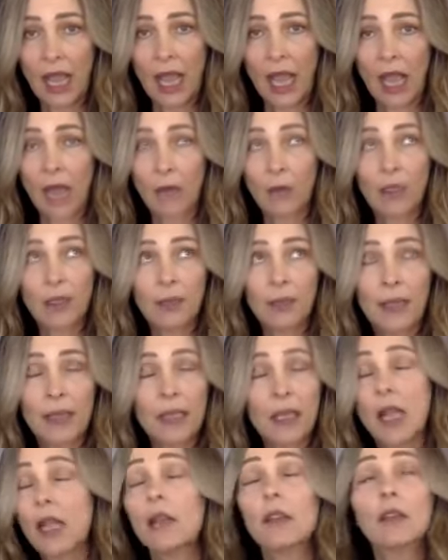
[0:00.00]
I want to make,
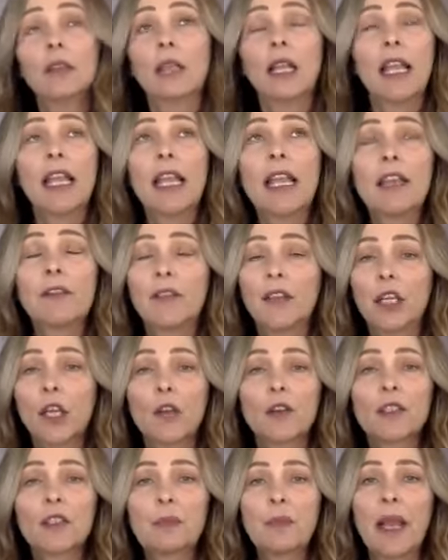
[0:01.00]
if it
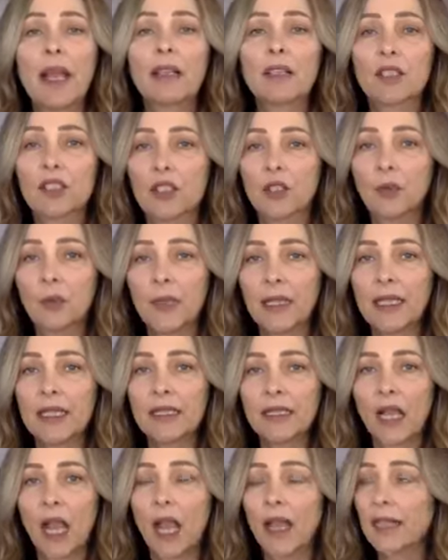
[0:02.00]
goes past 2 weeks,
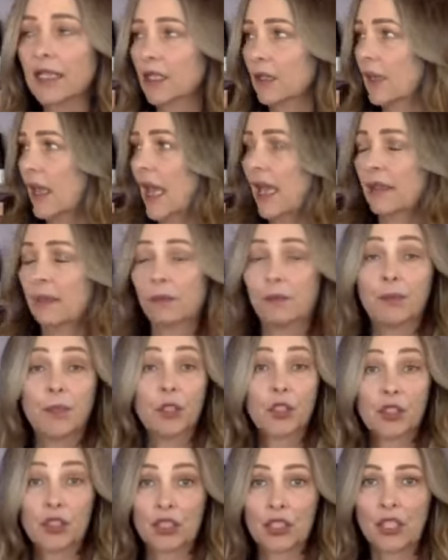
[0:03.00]
guys, and
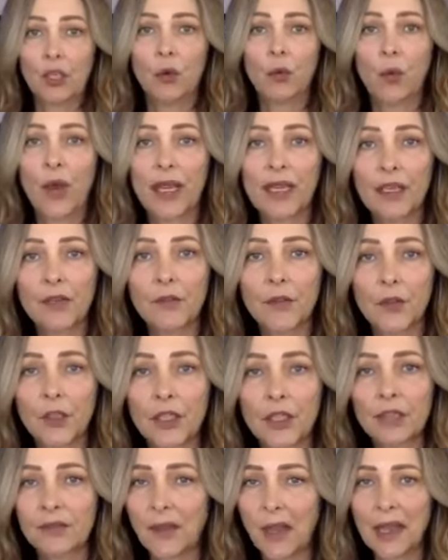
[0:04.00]
you're still waiting for your
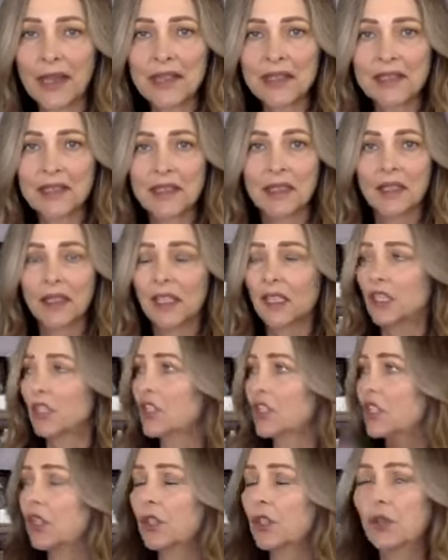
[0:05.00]
device,
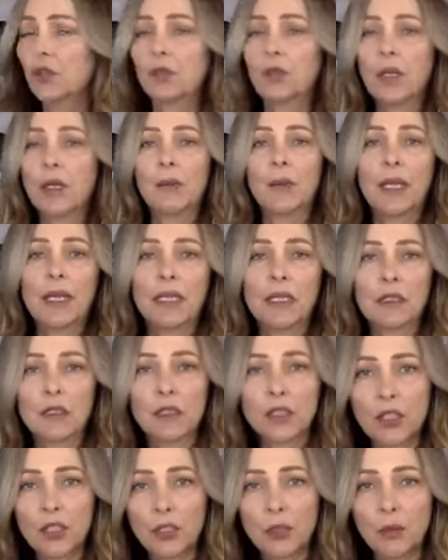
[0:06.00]
2
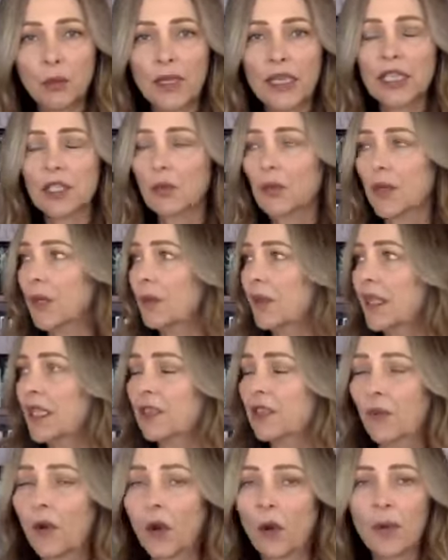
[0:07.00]
weeks, 3 weeks,
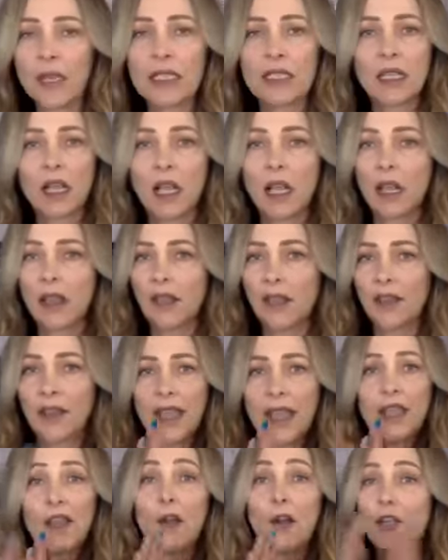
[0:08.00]
4 weeks,
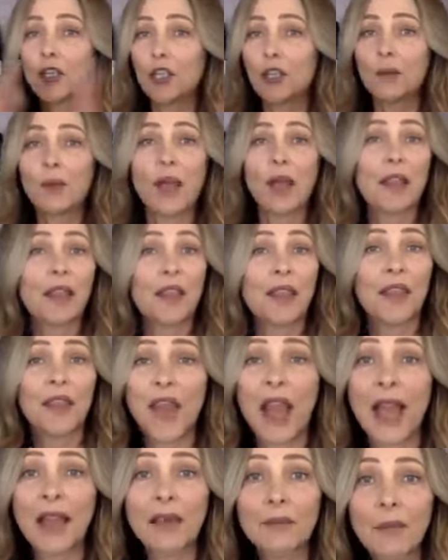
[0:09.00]
they owe you
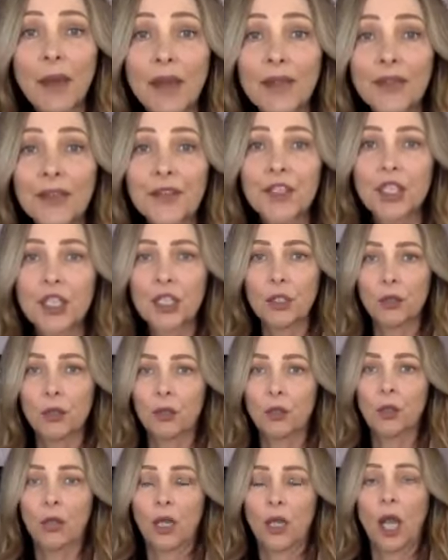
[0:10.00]
that month too,
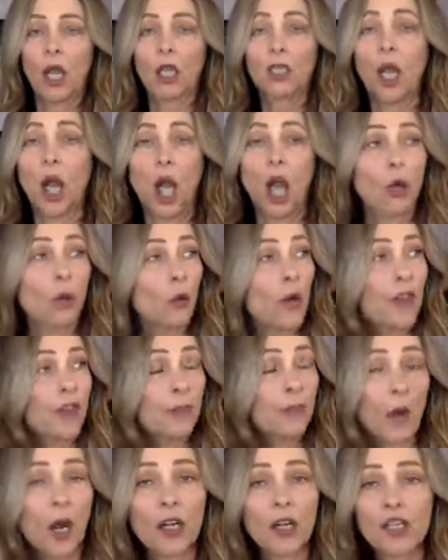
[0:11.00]
along with
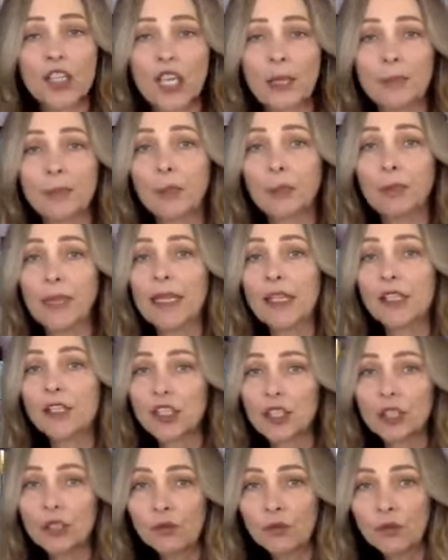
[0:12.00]
March, April, May, and
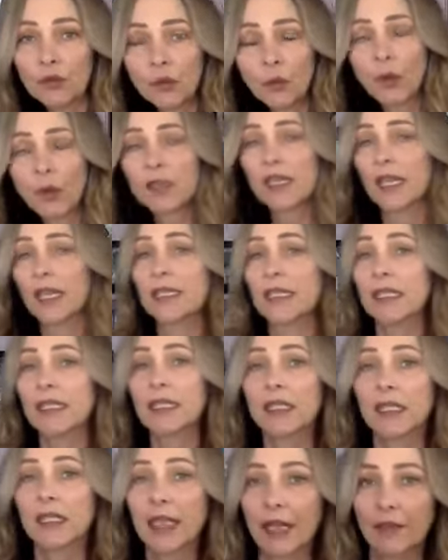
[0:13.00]
June, what they
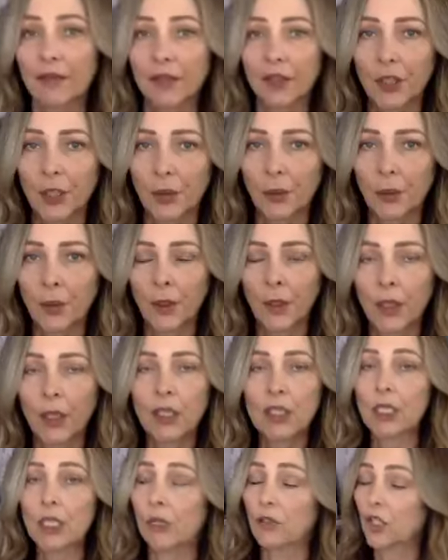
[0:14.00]
didn't give you.
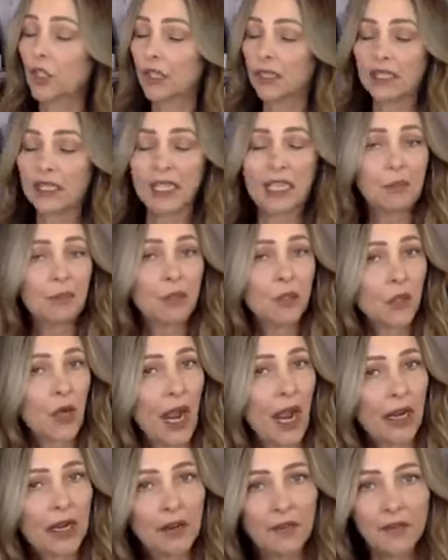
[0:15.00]
So just keep
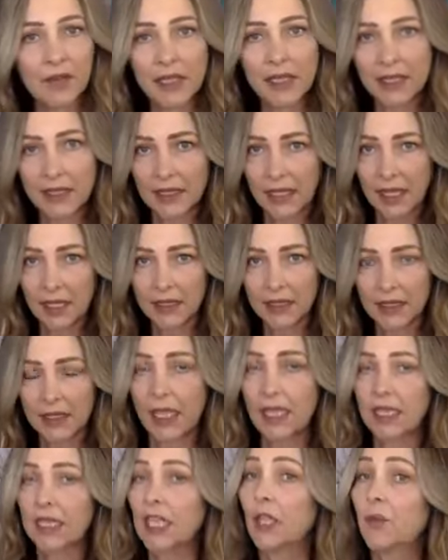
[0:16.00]
track of these things.
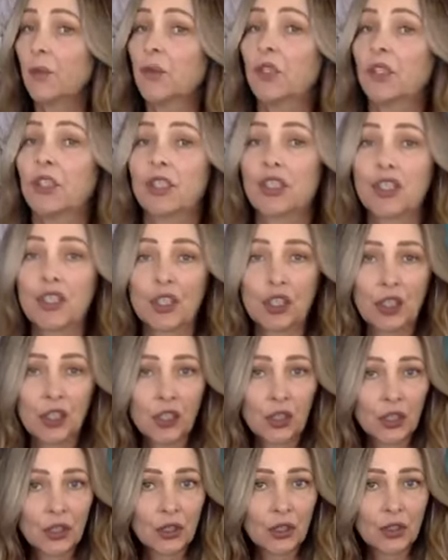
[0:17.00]
Keep your
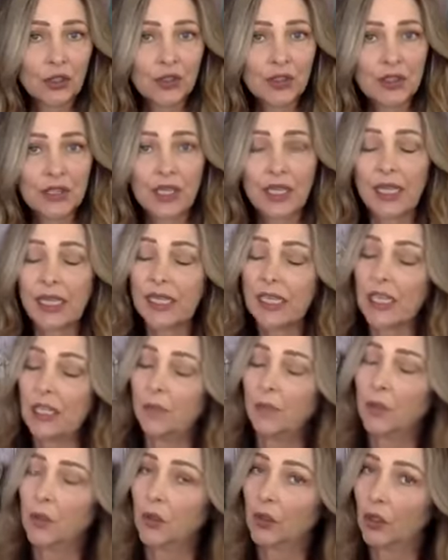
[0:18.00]
journals,
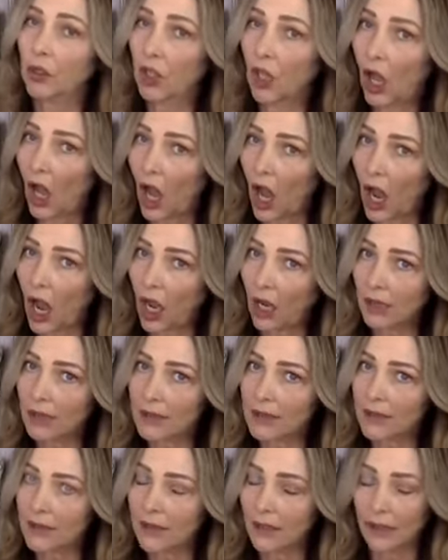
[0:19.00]
keep your
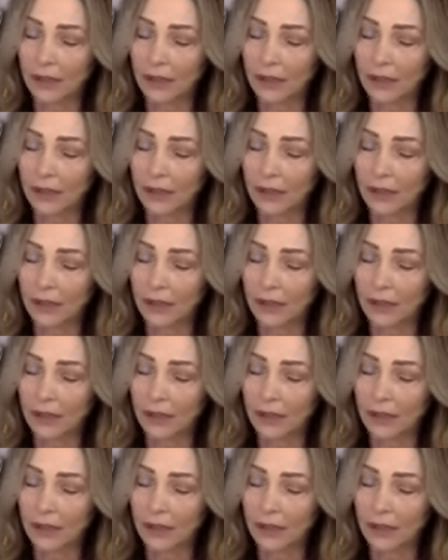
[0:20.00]
logs.